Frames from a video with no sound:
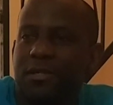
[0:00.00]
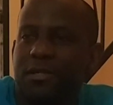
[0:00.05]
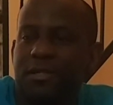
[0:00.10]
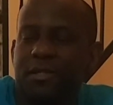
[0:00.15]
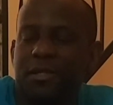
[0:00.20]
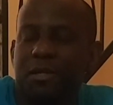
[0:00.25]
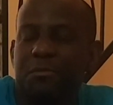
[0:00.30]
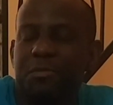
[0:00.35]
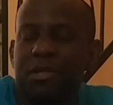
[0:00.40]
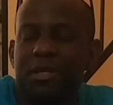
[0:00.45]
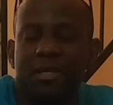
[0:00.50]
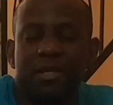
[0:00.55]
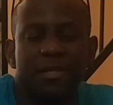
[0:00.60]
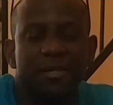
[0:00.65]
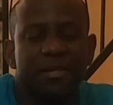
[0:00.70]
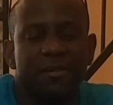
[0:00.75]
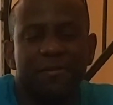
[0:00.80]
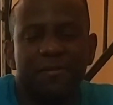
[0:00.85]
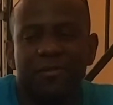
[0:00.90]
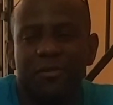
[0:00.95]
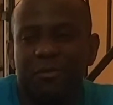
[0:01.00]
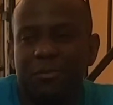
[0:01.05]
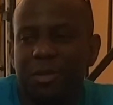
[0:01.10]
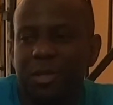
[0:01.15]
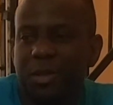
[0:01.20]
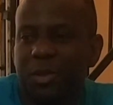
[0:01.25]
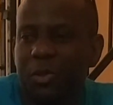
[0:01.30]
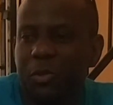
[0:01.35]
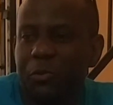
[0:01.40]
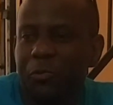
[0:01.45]
on the plains of
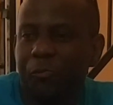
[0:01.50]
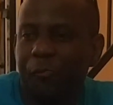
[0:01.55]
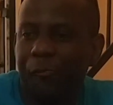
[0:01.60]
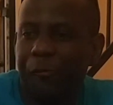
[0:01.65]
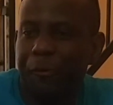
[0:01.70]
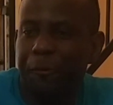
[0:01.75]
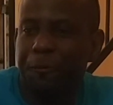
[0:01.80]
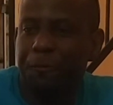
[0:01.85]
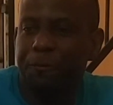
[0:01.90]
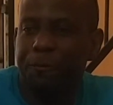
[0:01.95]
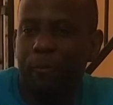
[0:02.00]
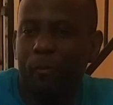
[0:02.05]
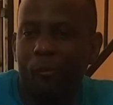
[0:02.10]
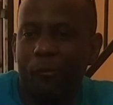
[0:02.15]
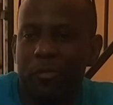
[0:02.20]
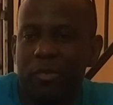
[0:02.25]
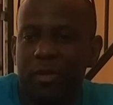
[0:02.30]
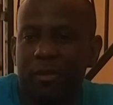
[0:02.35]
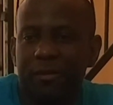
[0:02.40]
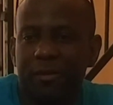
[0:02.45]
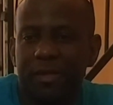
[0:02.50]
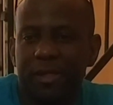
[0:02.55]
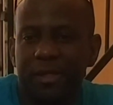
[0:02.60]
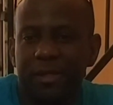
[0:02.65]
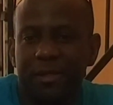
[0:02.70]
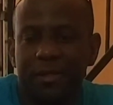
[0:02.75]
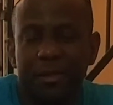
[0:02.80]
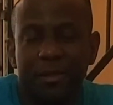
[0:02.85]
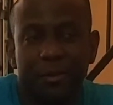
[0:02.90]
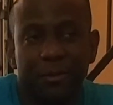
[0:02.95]
Jamaica.
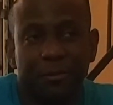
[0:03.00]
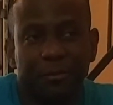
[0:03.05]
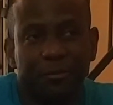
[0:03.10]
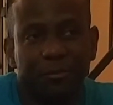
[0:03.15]
And